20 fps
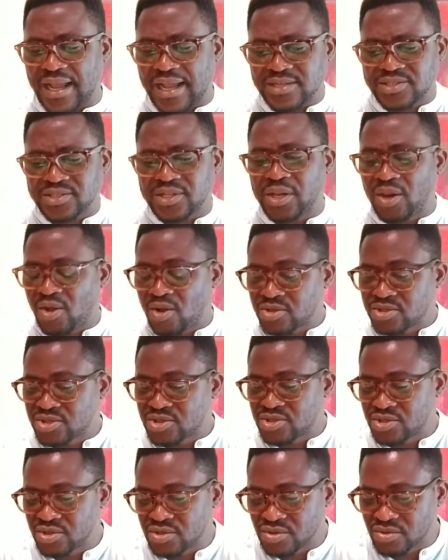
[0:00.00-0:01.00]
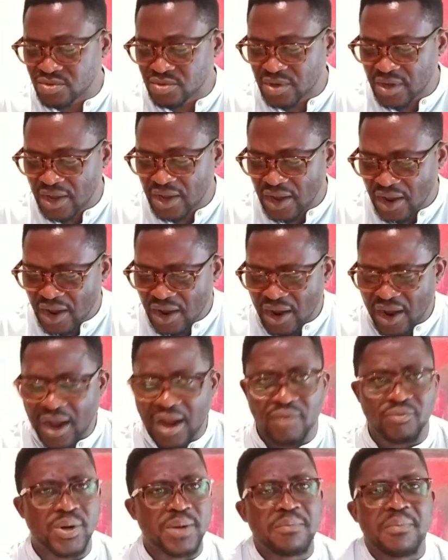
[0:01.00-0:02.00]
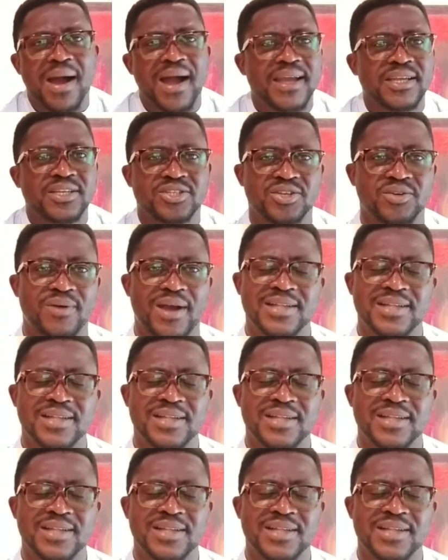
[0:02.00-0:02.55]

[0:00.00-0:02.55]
Ask the Lord to remind you.